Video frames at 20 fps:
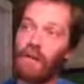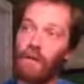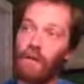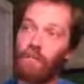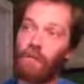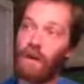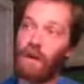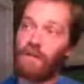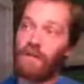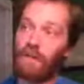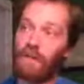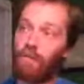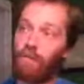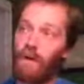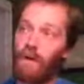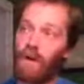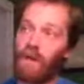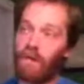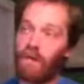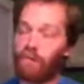project
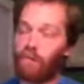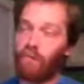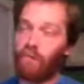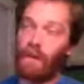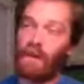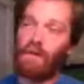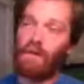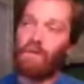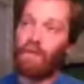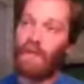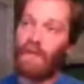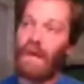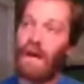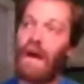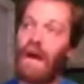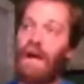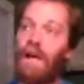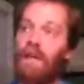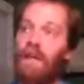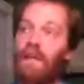1, run a
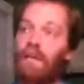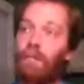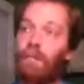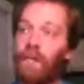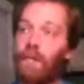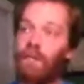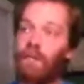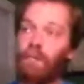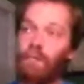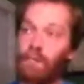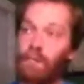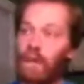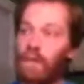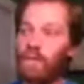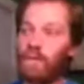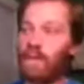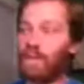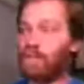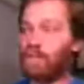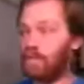VI, and then build
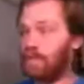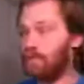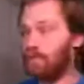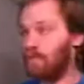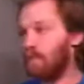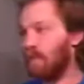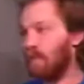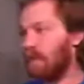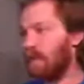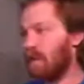project 2.